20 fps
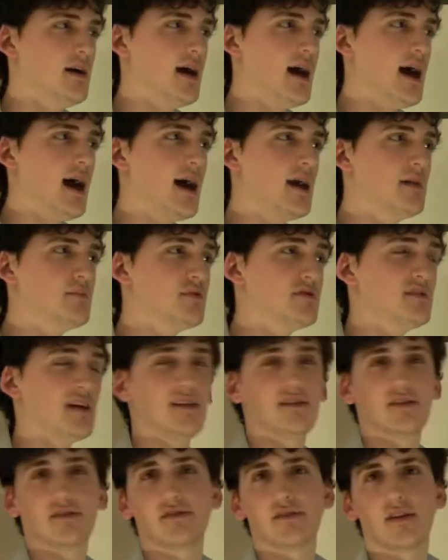and
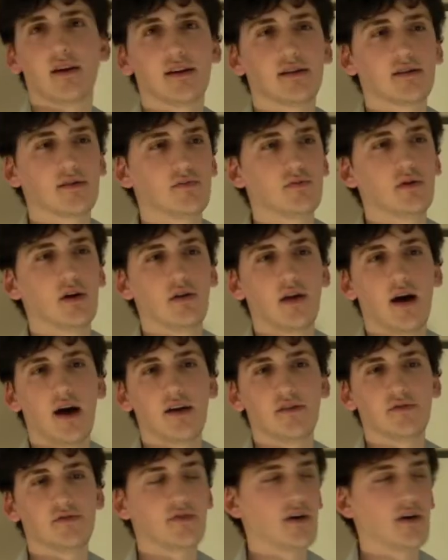pretend it's like real life.